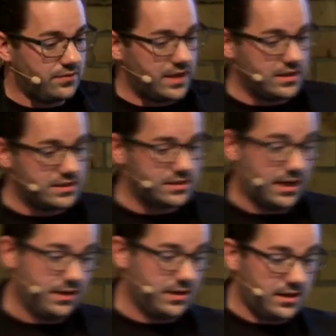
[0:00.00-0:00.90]

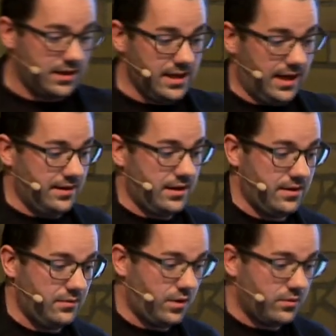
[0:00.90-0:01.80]

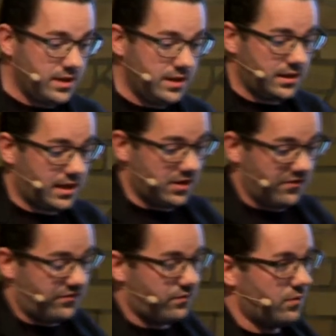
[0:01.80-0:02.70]
what
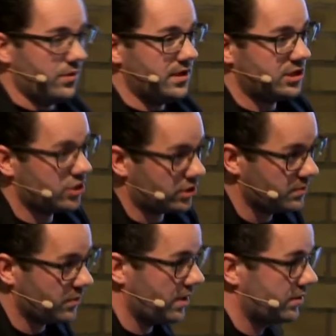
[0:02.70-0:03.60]
really shocked
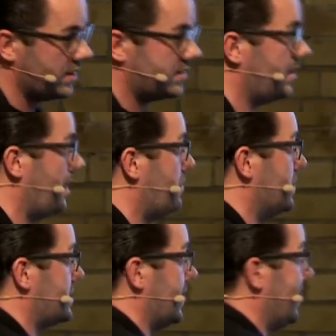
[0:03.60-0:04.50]
me when I looked into numbers